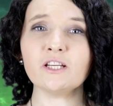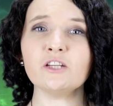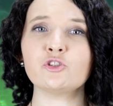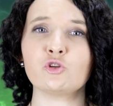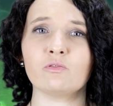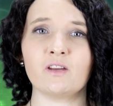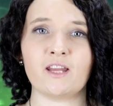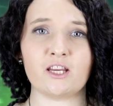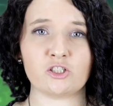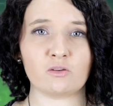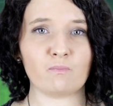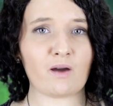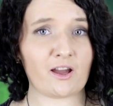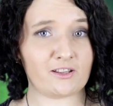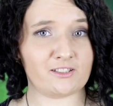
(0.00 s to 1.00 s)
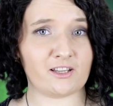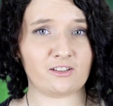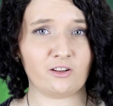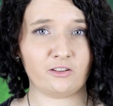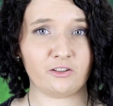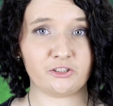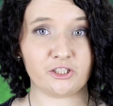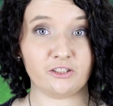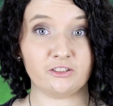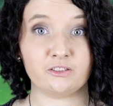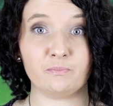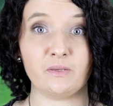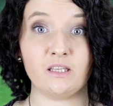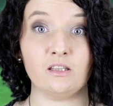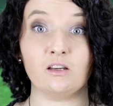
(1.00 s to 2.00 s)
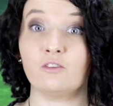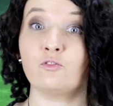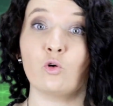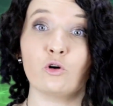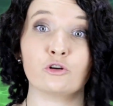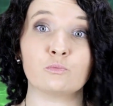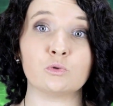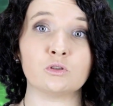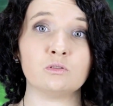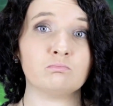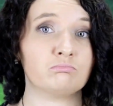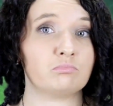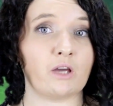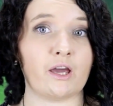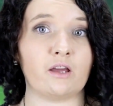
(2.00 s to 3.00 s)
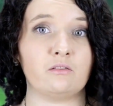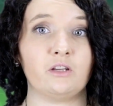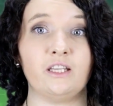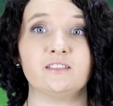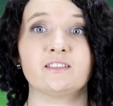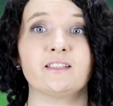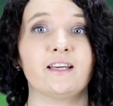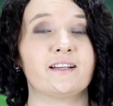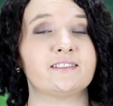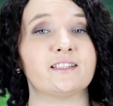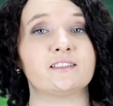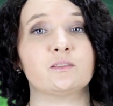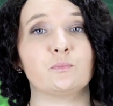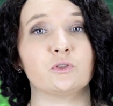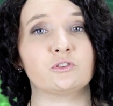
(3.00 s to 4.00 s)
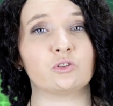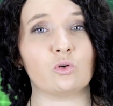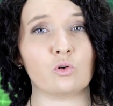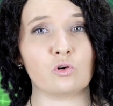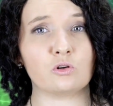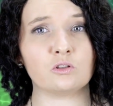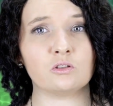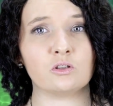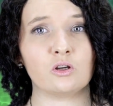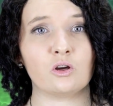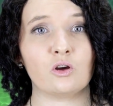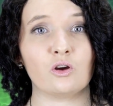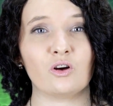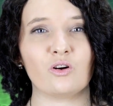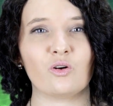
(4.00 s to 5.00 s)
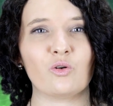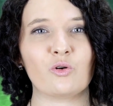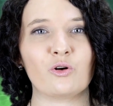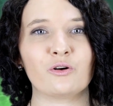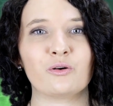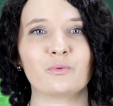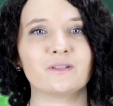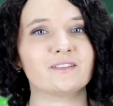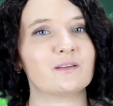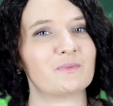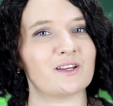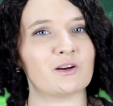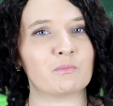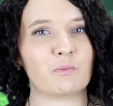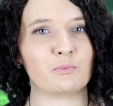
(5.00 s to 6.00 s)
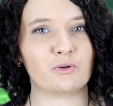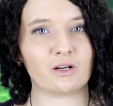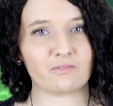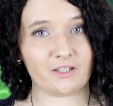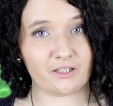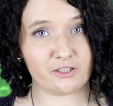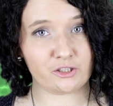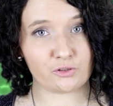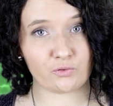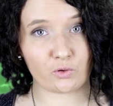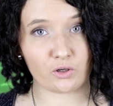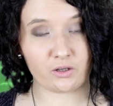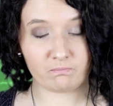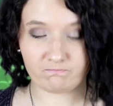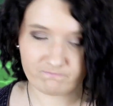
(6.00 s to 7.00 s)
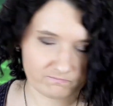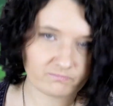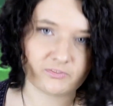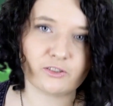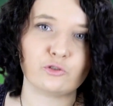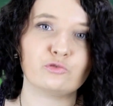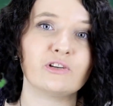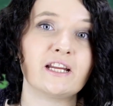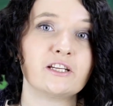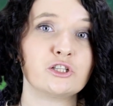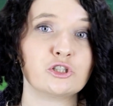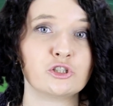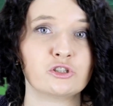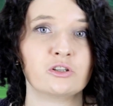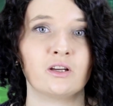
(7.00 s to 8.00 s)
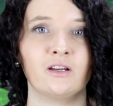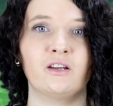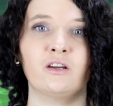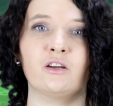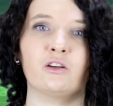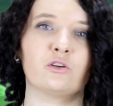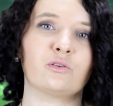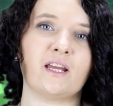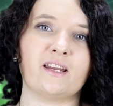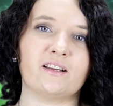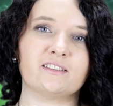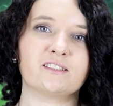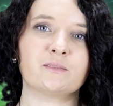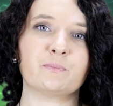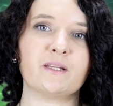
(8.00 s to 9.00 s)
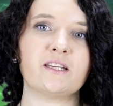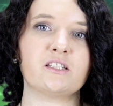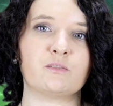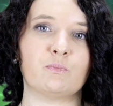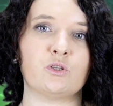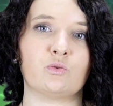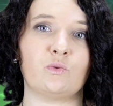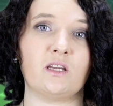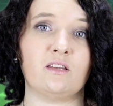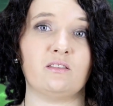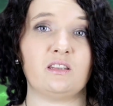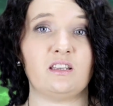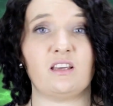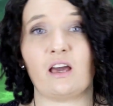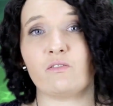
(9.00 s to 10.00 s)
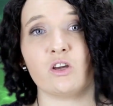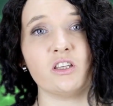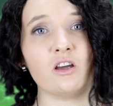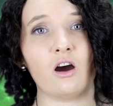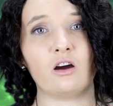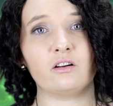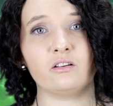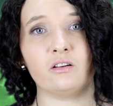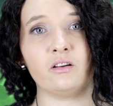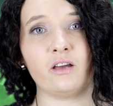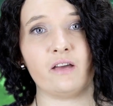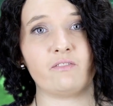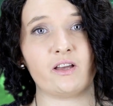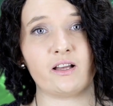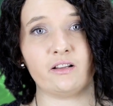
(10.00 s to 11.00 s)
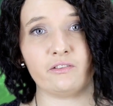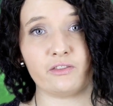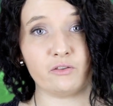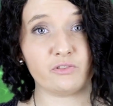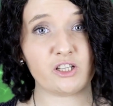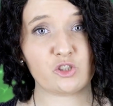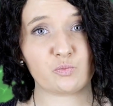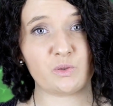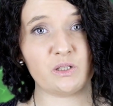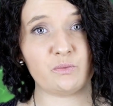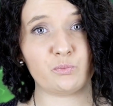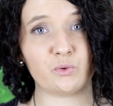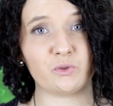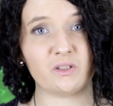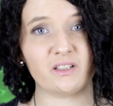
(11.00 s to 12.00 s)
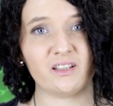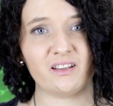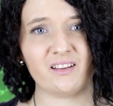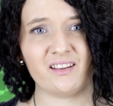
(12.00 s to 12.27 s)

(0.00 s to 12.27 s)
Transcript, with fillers: rejuvenation biotechnologies be affordable and easily accessible to all, or will they become a privilege for the rich, creating a split between the ever young, ever healthy rich people